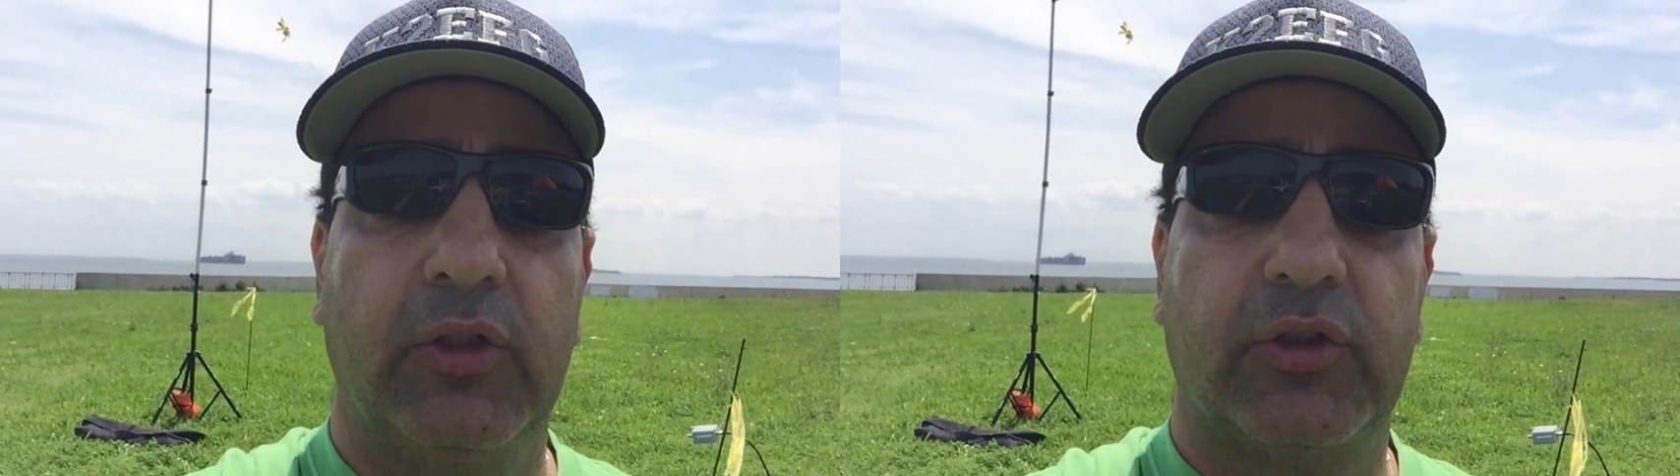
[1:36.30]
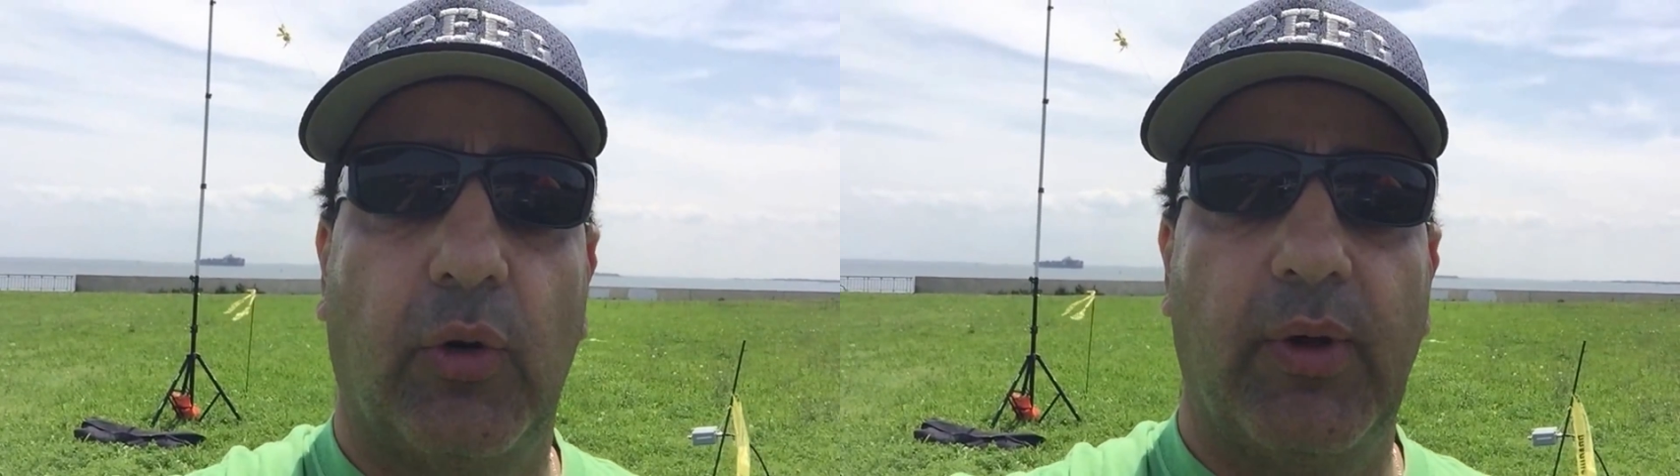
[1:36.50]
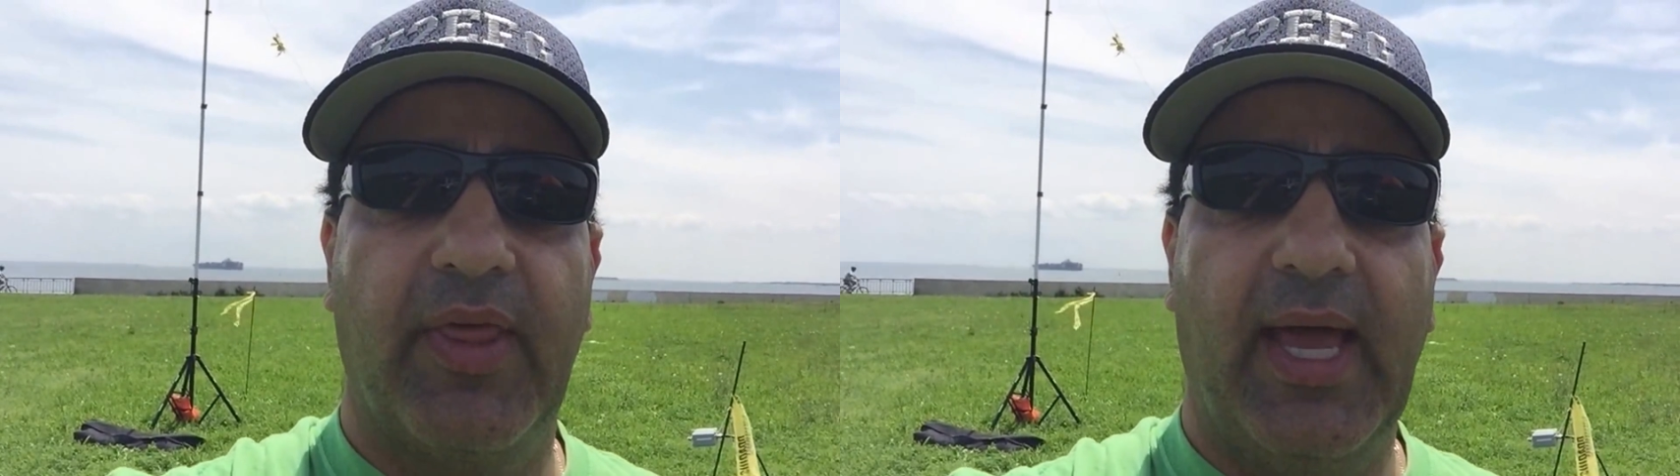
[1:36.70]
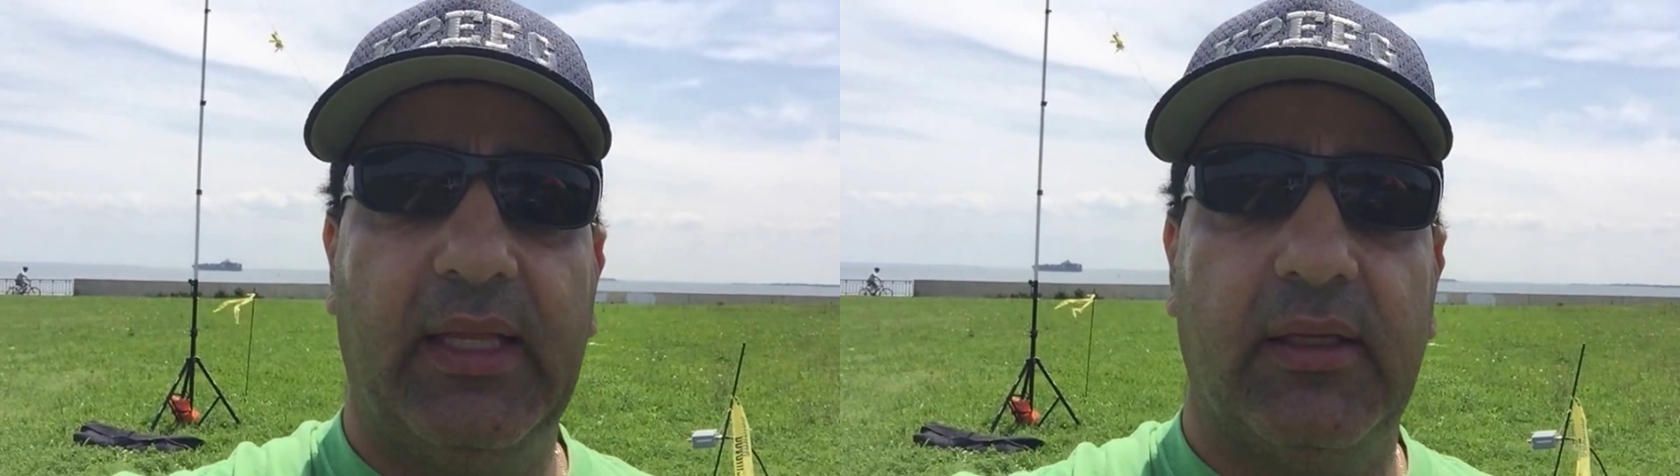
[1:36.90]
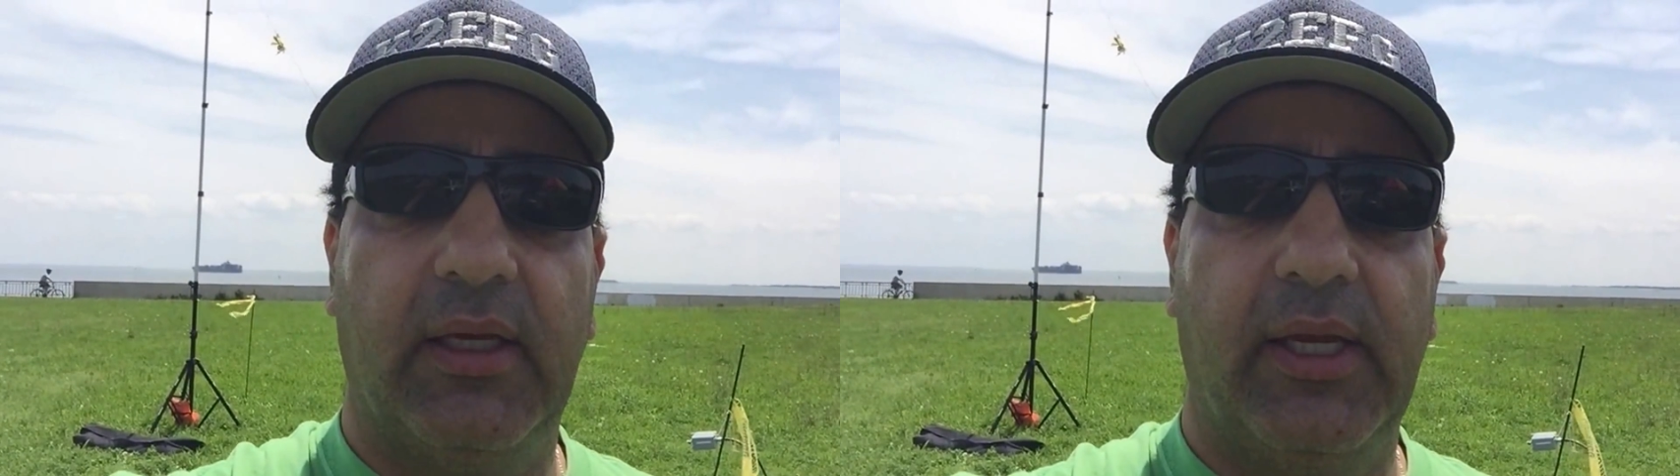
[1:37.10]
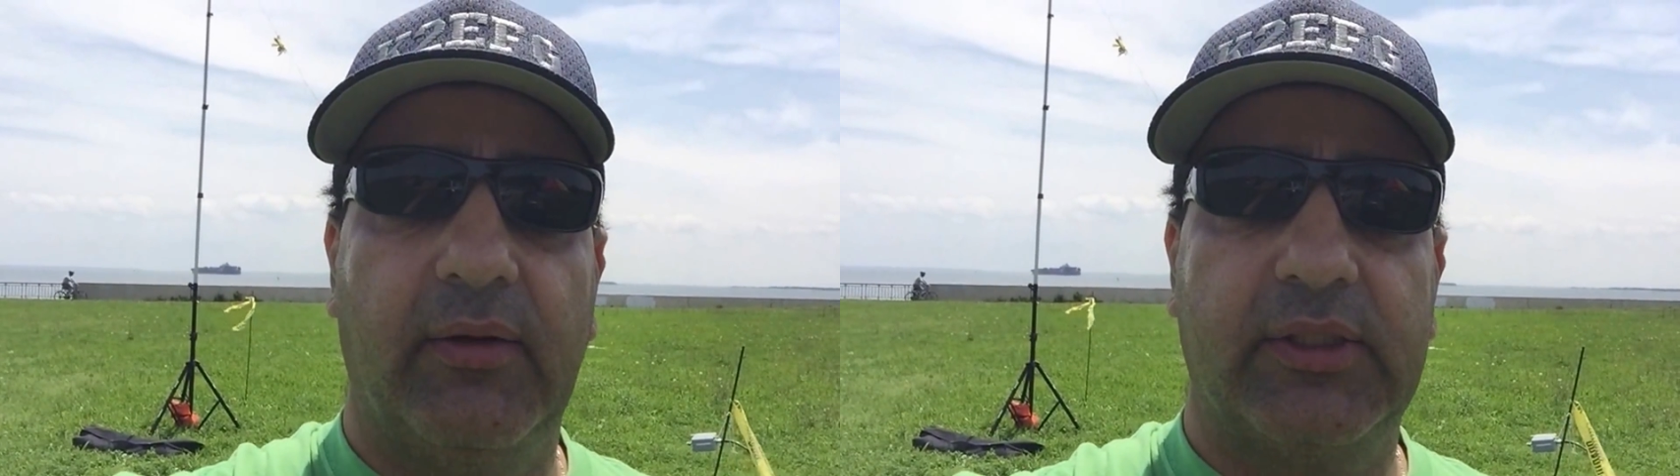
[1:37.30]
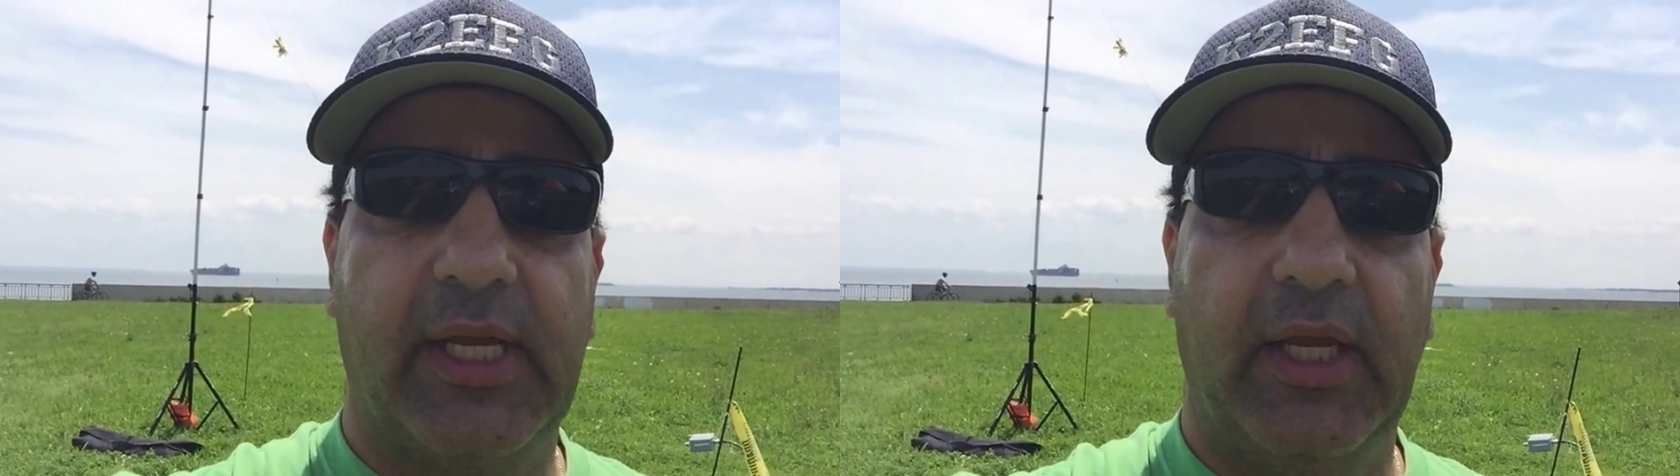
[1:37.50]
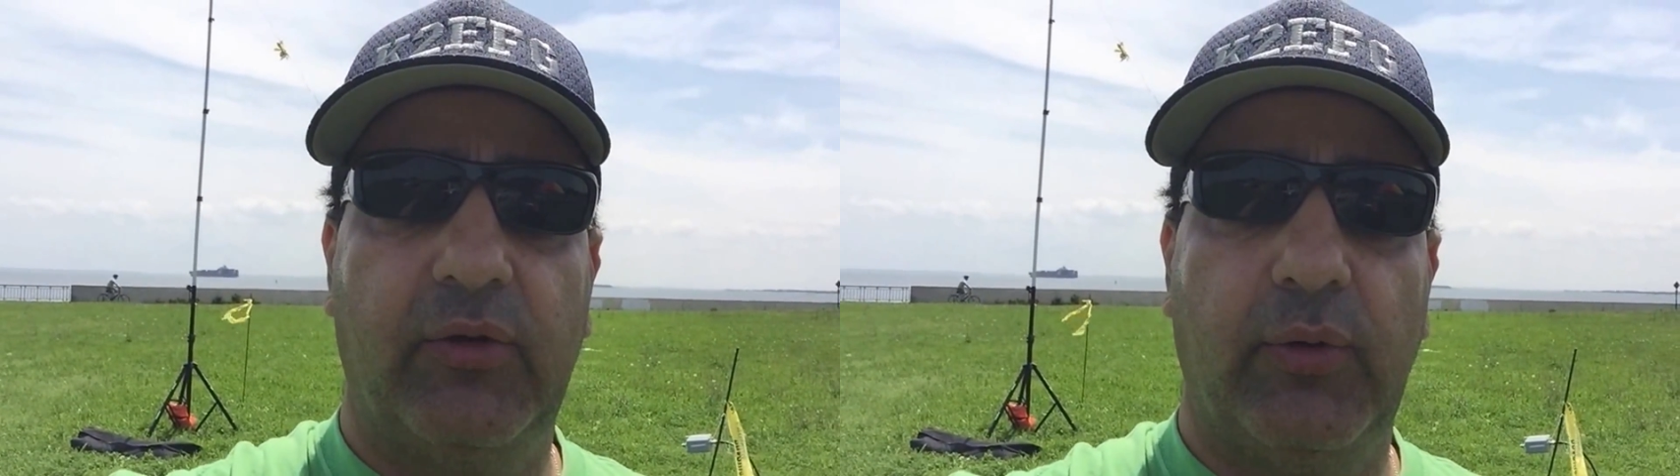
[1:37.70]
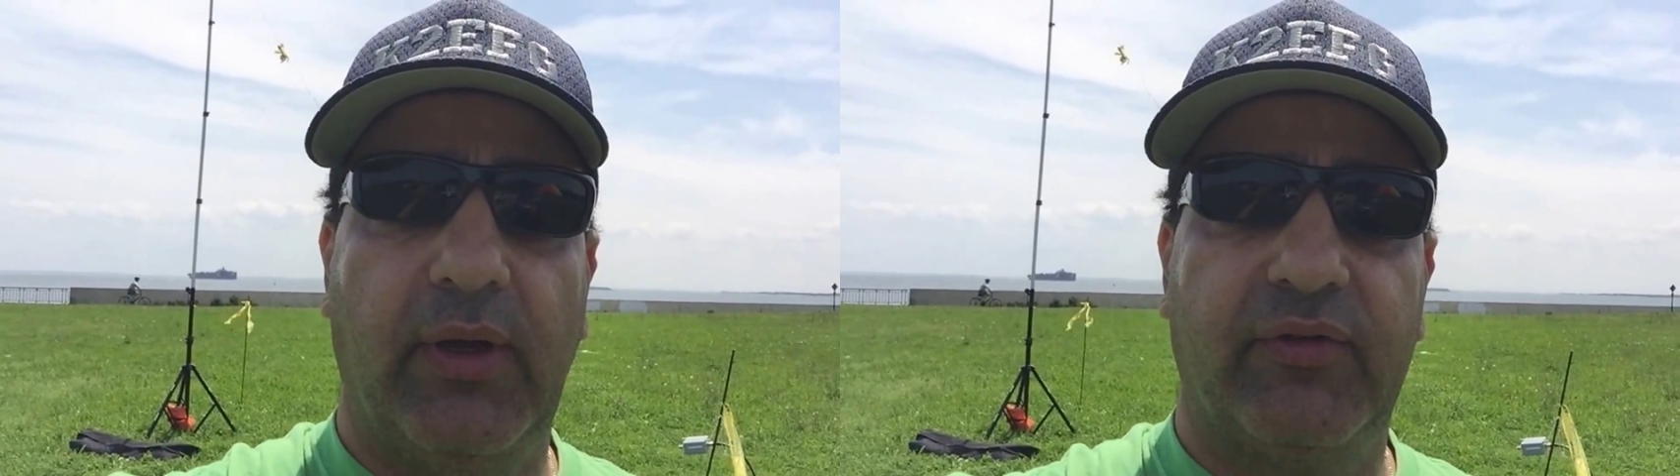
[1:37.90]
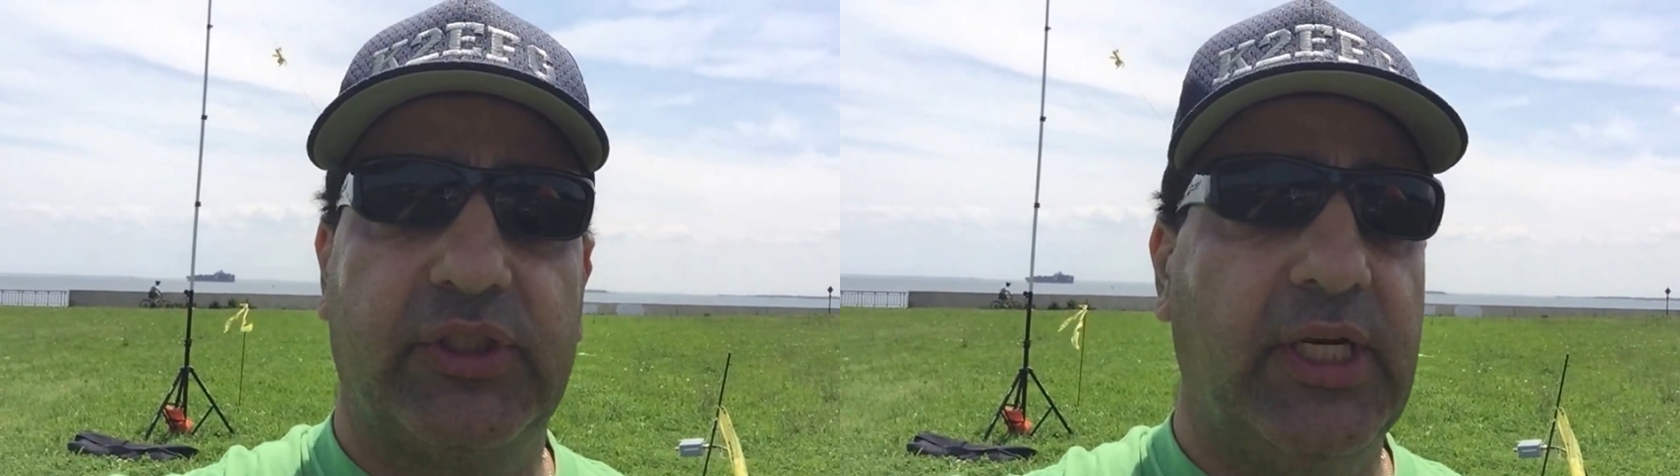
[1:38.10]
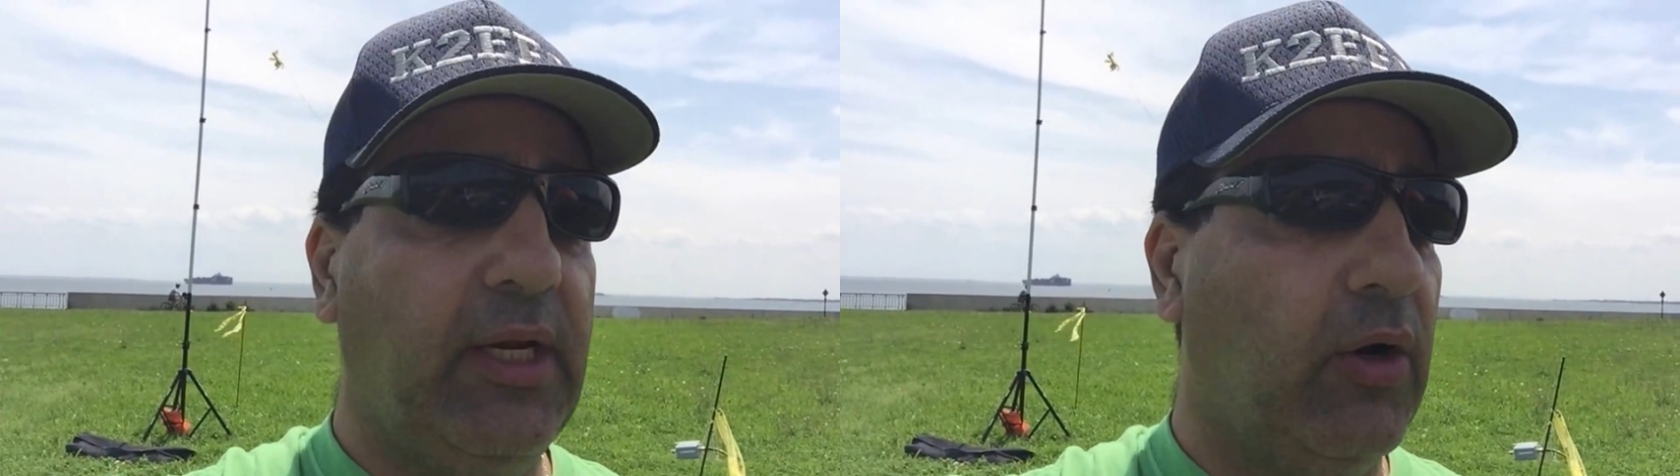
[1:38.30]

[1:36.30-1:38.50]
So with that, here's K2EFG,